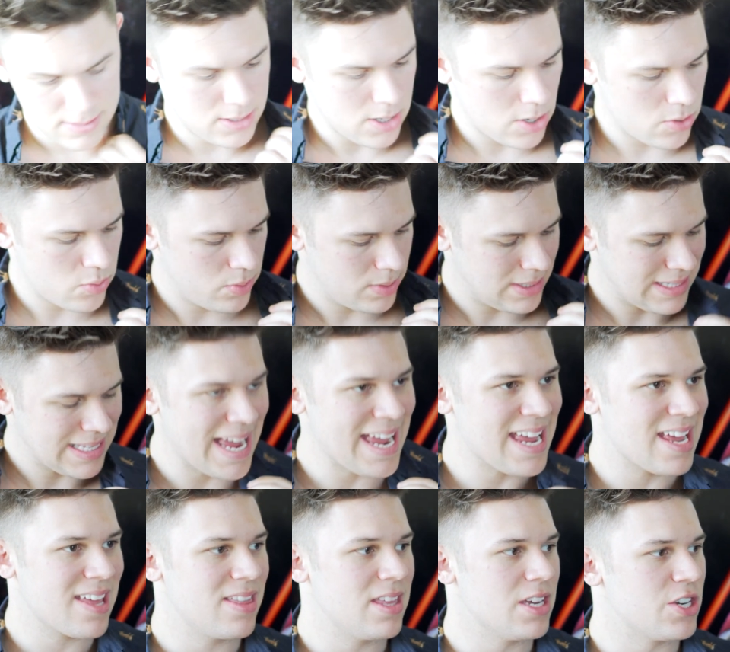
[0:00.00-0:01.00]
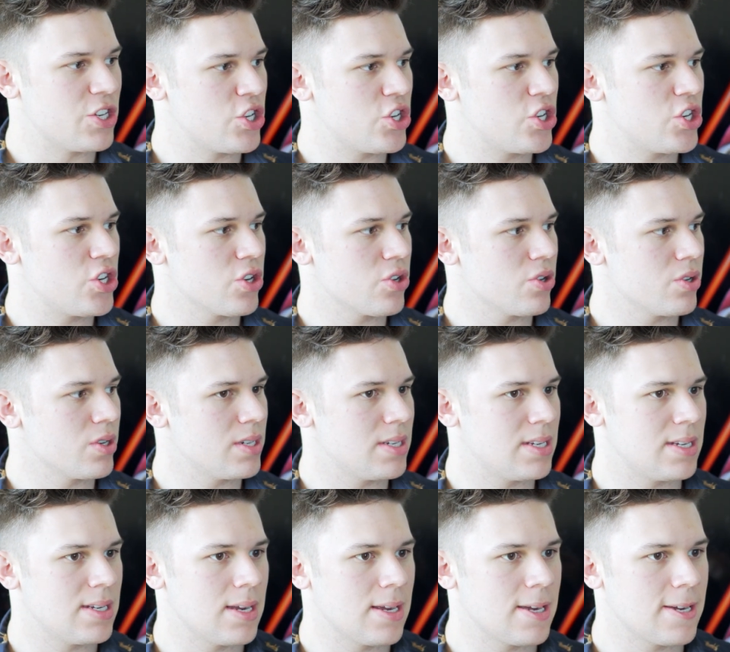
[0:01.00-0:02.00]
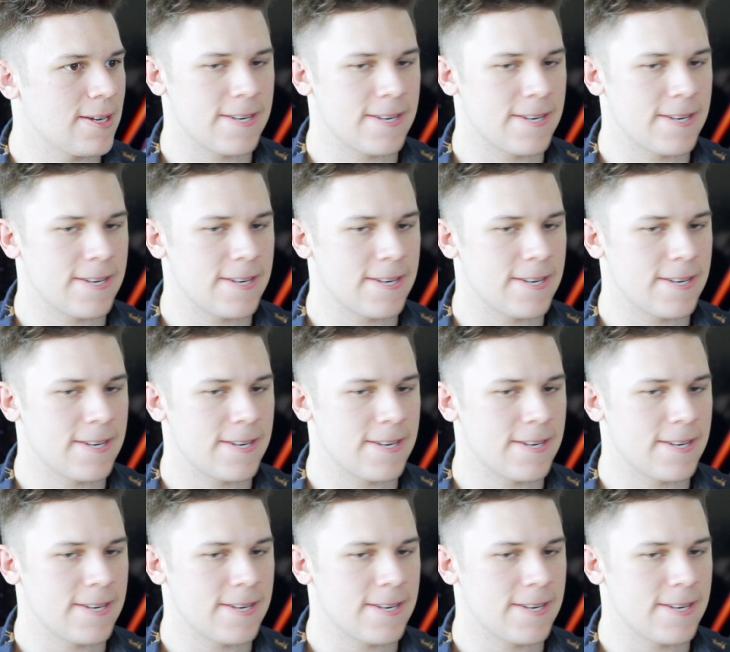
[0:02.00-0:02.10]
don't like this shirt.